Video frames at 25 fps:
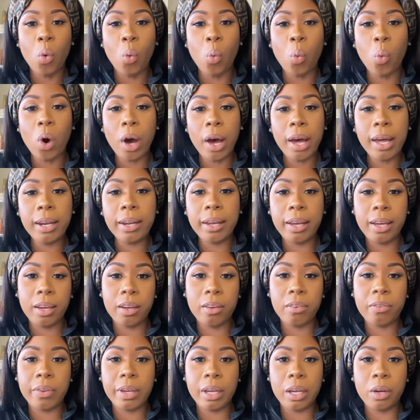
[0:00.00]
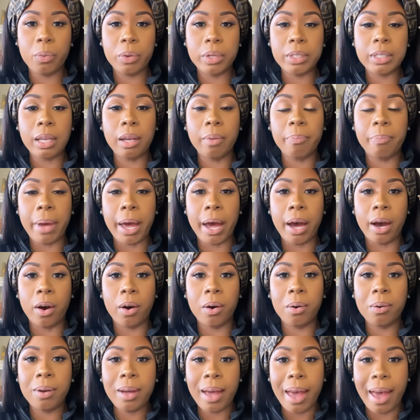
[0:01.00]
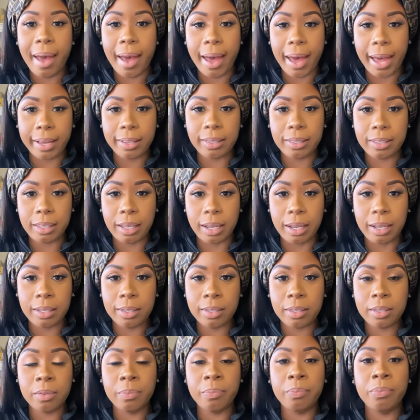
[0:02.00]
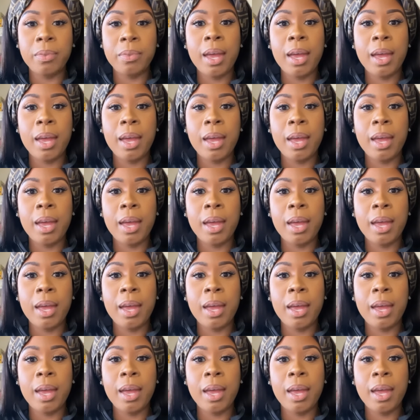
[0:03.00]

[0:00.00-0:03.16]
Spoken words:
What if it was about access?